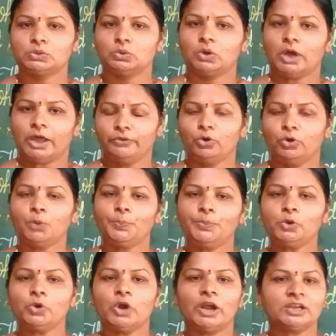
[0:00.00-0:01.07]
So I
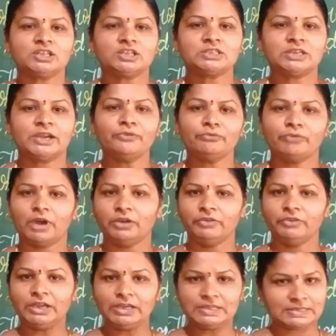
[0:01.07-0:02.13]
hope you understand
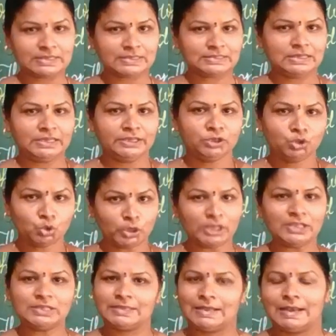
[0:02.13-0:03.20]
what we discussed in
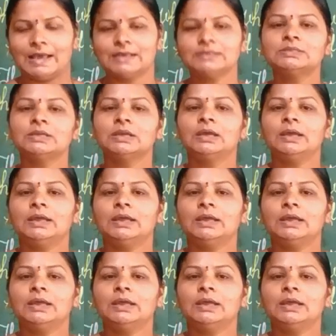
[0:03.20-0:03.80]
today's class.